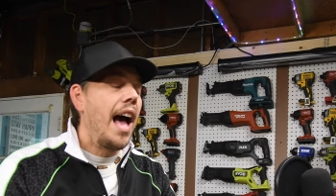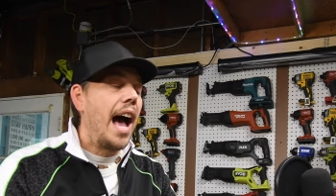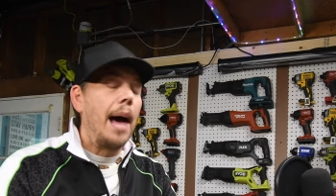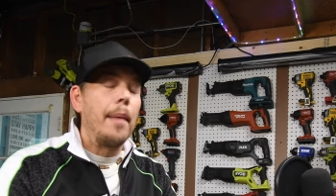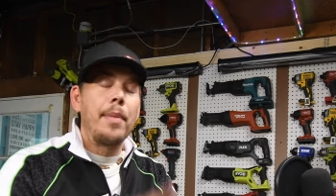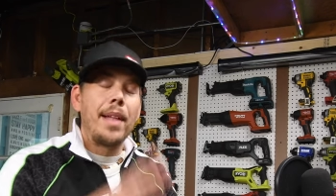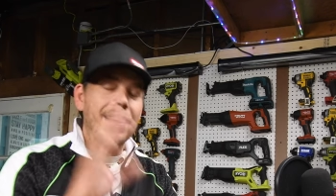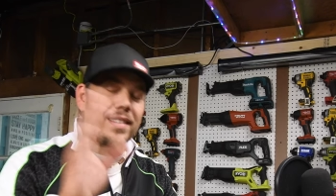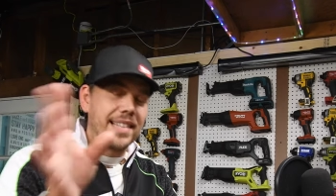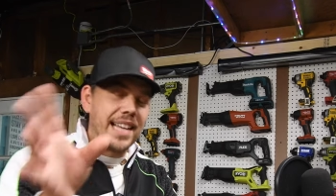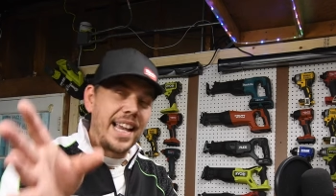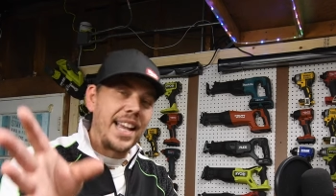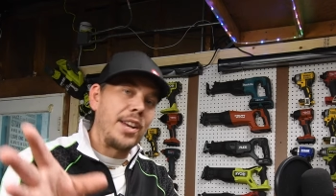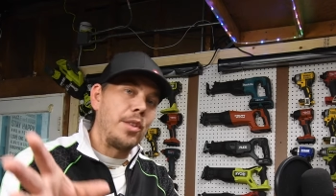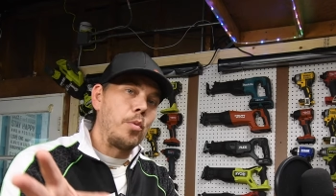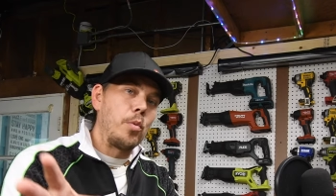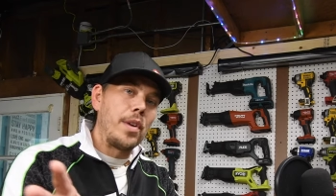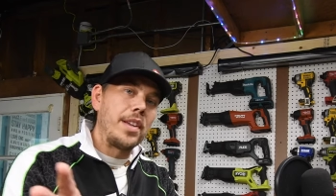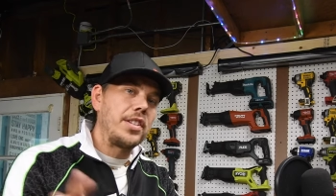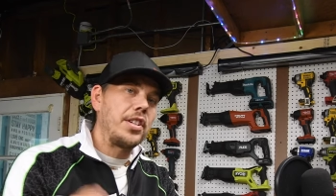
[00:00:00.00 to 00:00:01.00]
I'm not saying
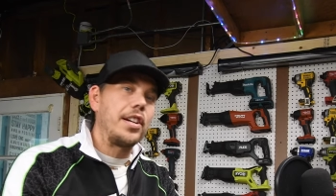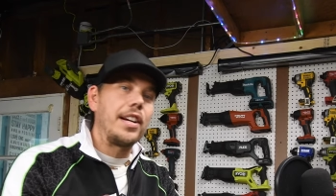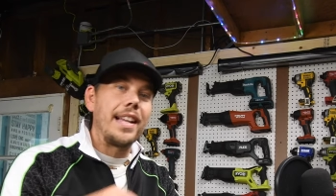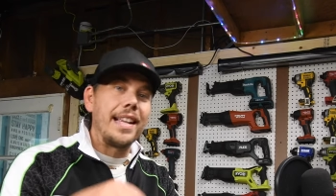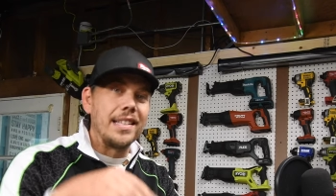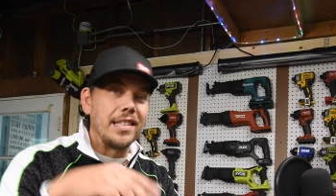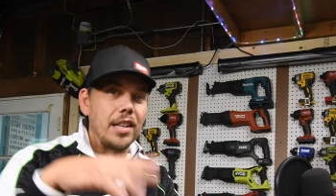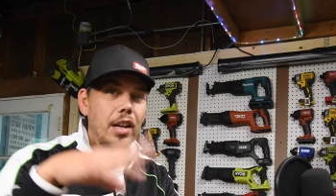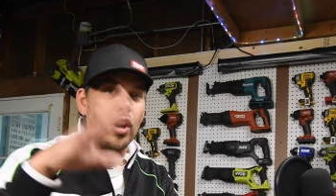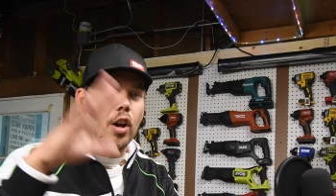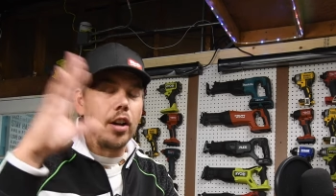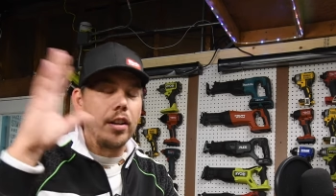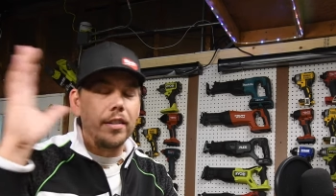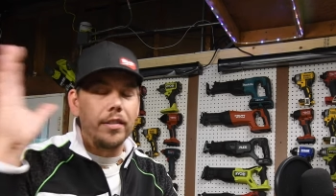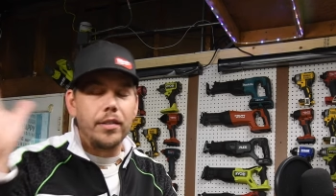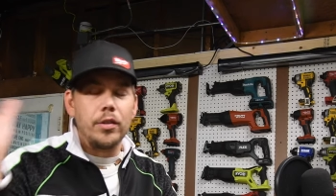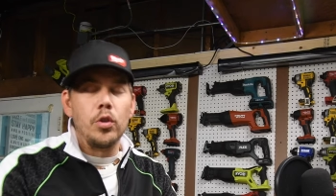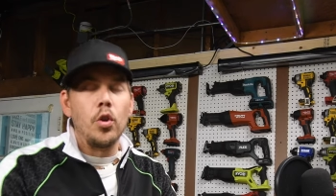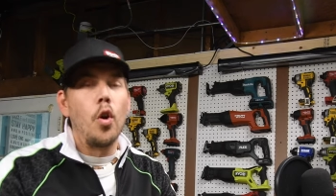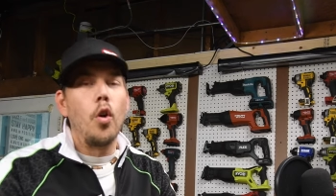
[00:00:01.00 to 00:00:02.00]
Ridgid is
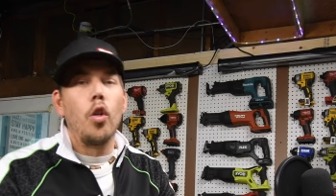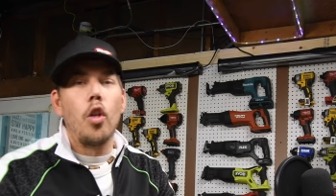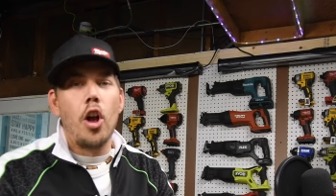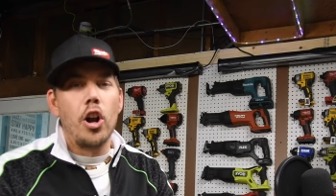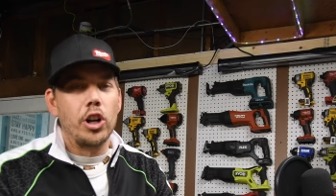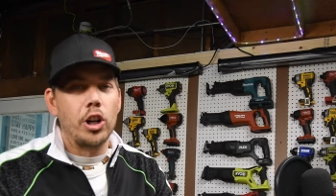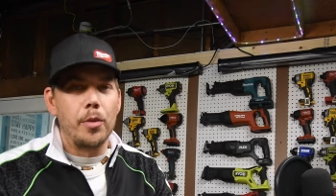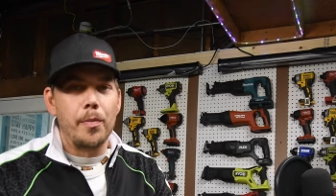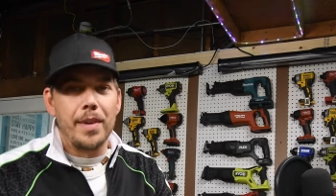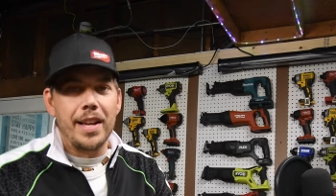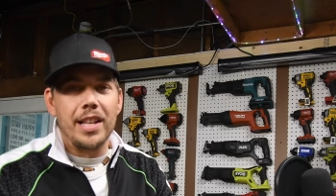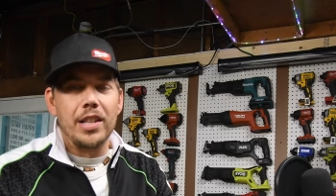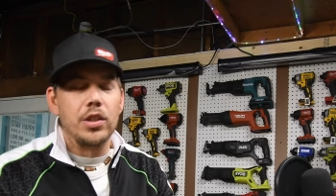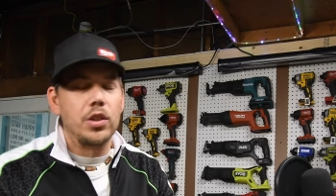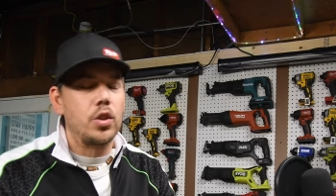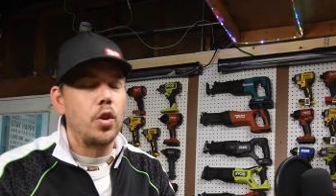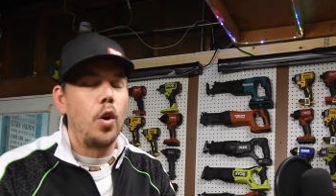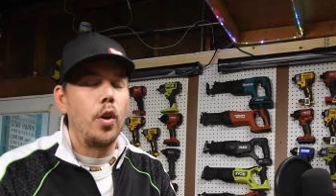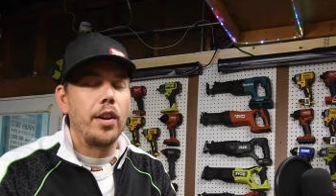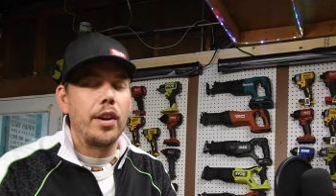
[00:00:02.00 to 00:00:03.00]
no longer being
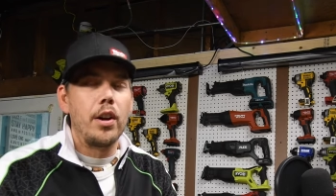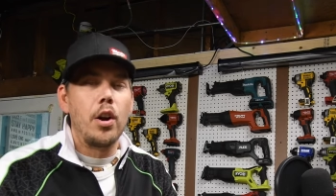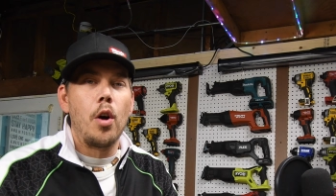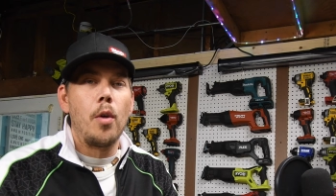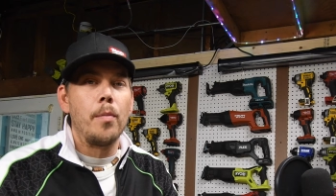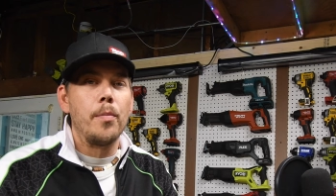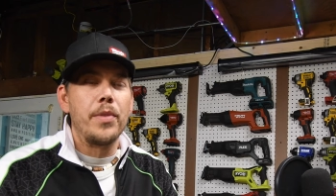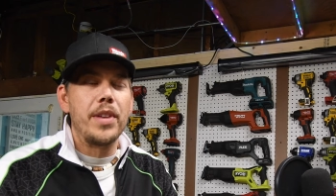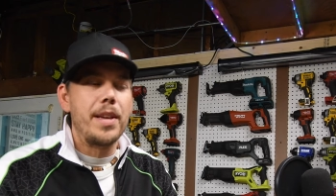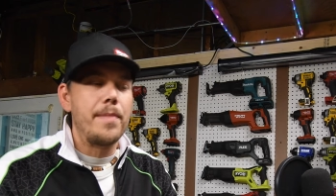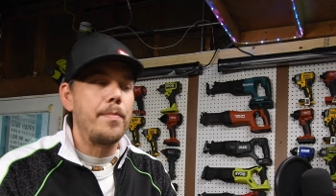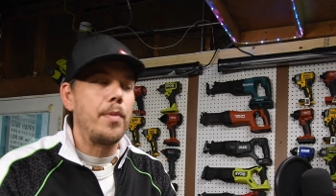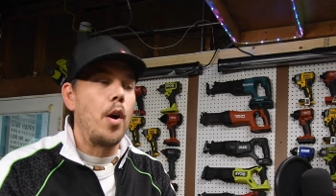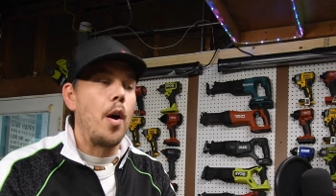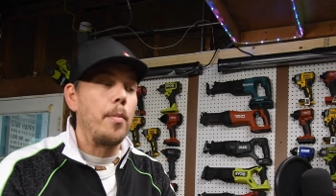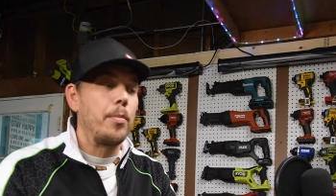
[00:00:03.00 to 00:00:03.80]
sold in Home Depot.